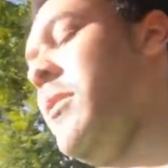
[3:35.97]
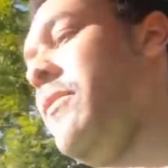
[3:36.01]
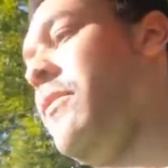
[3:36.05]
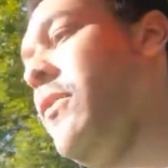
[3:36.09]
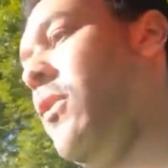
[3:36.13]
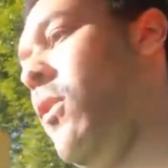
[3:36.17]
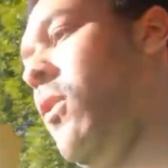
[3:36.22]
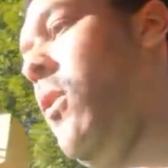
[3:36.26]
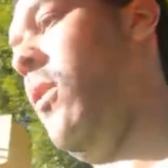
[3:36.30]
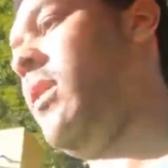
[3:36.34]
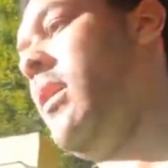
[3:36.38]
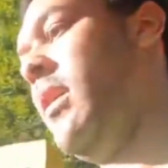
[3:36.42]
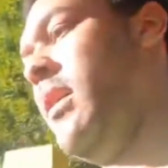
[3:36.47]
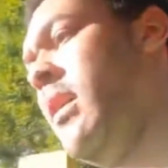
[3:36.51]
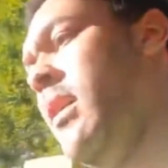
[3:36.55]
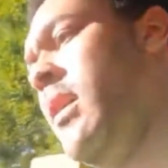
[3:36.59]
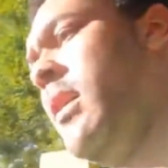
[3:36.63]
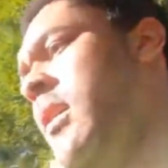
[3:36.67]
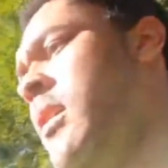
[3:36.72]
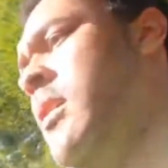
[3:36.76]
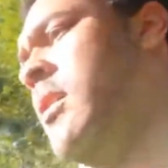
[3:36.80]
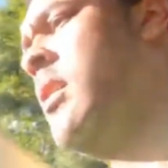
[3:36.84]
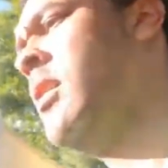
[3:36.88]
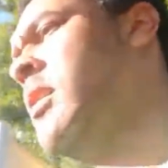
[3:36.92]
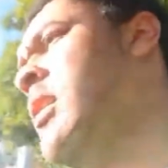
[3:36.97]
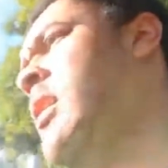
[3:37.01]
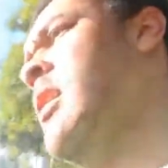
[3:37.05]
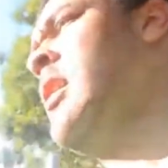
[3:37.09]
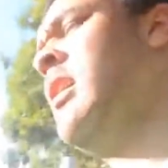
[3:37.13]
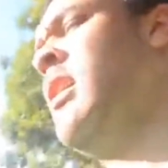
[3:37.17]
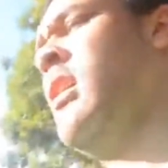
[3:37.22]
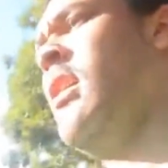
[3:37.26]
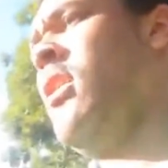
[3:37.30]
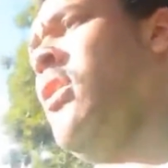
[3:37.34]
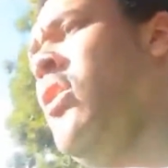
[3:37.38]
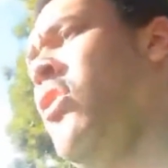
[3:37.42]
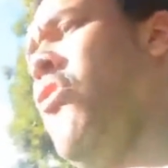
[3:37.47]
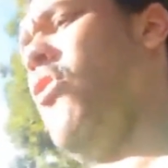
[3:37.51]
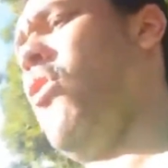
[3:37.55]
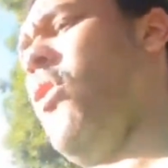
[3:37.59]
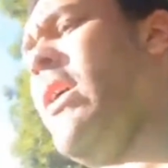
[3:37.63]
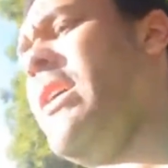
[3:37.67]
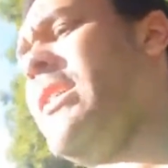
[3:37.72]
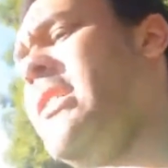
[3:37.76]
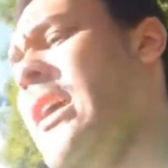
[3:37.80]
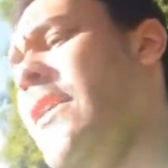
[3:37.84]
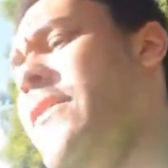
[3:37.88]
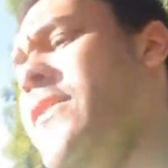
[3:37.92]
before, or
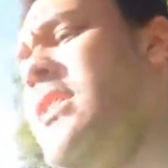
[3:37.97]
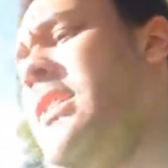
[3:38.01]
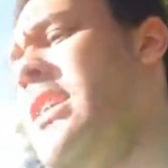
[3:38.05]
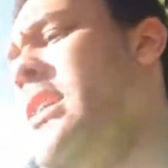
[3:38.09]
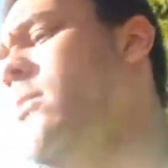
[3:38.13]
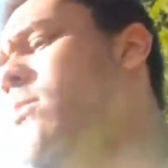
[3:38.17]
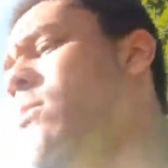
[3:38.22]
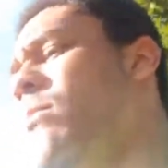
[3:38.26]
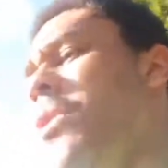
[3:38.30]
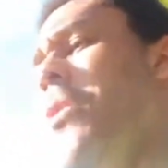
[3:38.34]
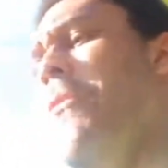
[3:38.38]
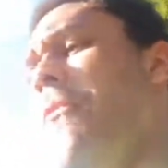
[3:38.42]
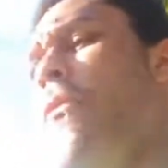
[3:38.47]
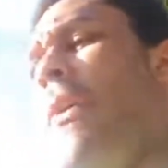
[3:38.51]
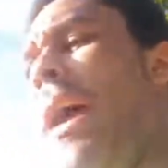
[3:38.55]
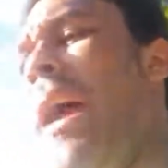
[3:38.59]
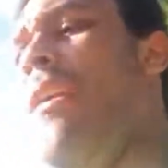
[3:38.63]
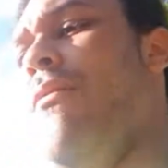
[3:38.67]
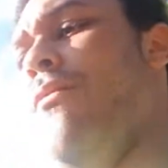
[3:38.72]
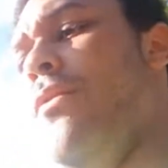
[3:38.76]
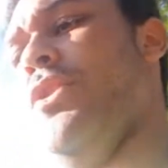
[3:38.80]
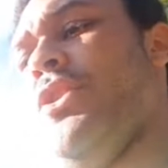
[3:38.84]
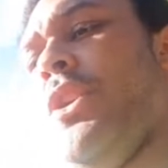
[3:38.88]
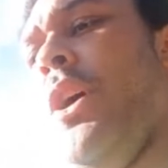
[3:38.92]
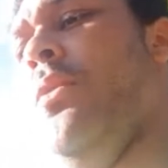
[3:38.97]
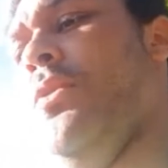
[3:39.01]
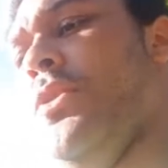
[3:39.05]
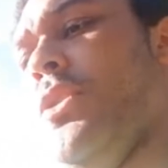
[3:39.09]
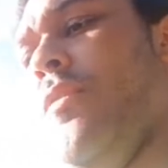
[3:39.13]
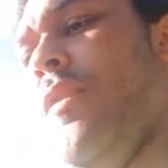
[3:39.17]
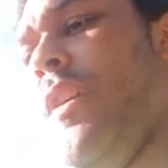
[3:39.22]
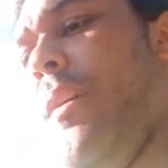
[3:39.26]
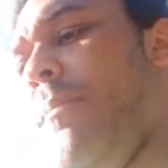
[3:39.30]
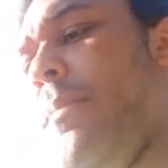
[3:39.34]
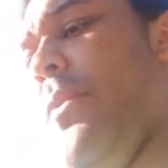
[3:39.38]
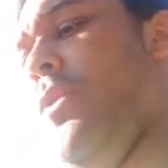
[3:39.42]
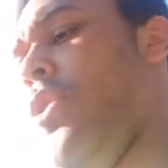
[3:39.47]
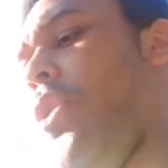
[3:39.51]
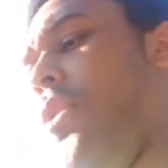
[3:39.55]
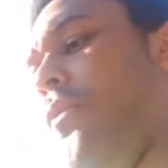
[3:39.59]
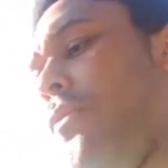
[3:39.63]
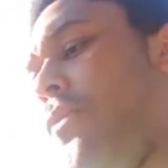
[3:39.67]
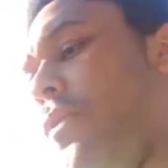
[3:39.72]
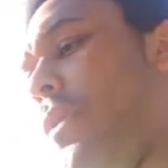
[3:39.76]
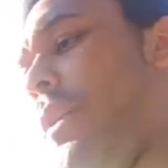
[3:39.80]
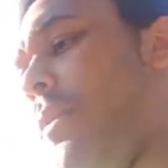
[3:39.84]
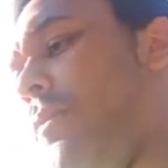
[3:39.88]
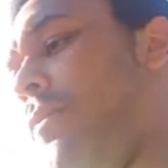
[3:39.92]
at least I've seen the end results of it, but
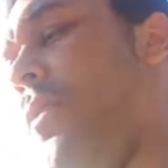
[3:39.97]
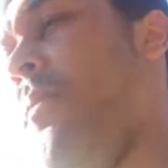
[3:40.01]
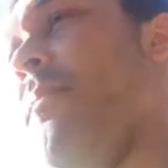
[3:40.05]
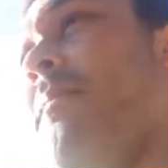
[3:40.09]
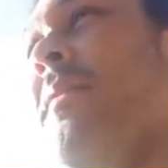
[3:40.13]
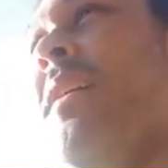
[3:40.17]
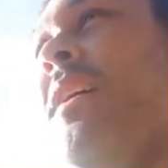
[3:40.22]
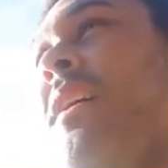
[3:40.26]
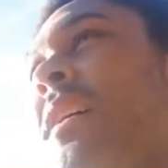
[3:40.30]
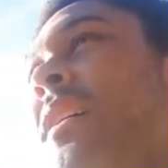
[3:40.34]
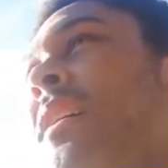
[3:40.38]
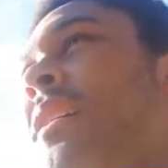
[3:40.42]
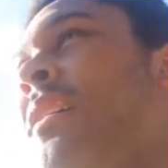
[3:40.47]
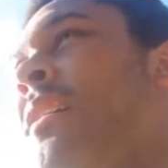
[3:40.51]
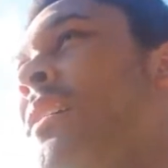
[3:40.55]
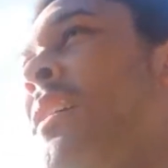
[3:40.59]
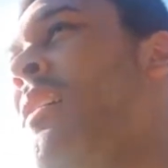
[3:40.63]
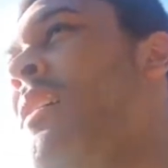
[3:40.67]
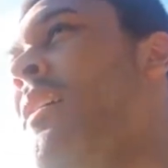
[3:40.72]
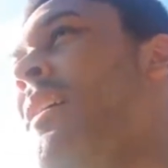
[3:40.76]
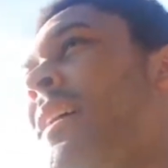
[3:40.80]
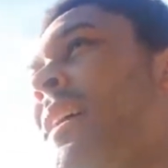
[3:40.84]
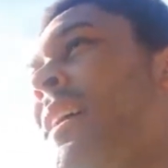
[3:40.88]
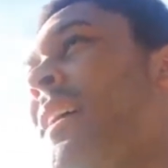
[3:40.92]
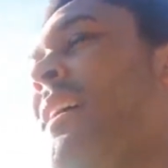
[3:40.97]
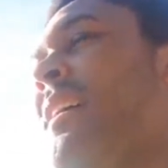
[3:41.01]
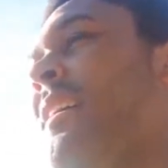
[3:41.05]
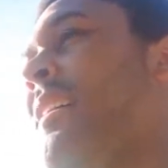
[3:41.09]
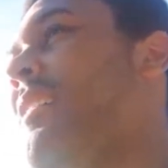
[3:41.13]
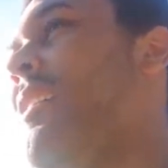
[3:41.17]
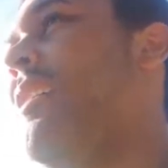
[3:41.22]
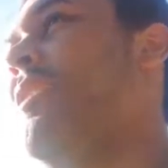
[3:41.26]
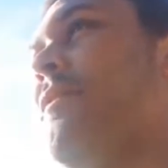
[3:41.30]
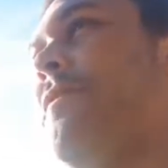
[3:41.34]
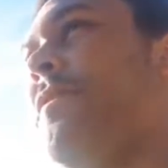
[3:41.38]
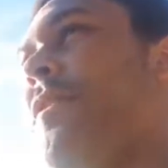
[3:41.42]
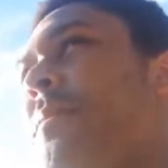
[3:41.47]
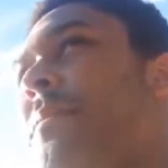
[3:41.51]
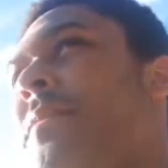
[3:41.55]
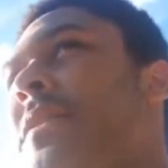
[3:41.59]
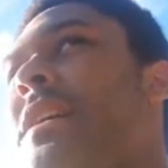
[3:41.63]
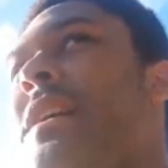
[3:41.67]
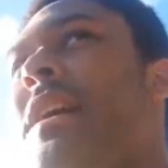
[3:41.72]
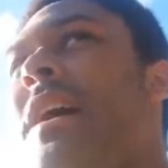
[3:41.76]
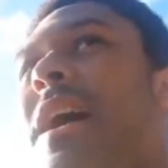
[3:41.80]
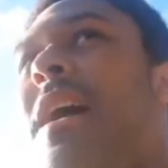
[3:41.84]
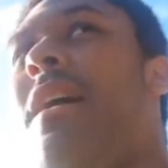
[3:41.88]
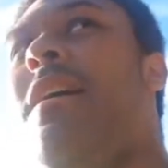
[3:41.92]
not really from
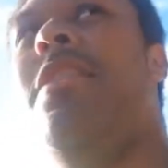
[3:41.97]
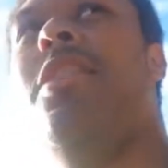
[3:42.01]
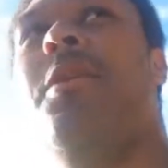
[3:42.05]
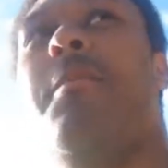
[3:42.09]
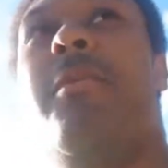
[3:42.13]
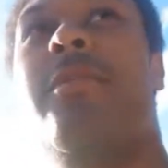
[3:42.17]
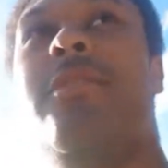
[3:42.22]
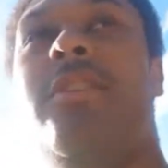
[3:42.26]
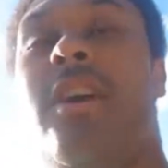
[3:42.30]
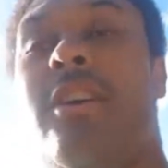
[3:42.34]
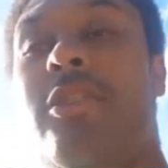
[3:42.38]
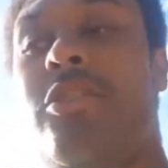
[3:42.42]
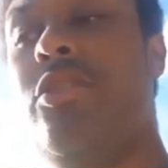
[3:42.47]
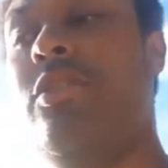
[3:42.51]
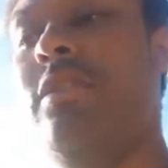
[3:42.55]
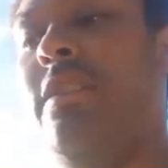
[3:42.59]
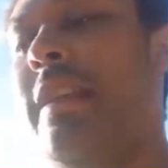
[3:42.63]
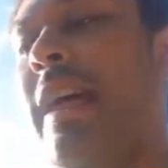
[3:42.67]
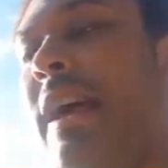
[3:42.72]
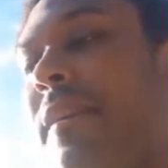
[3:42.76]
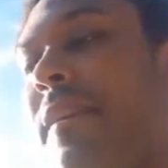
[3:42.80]
the production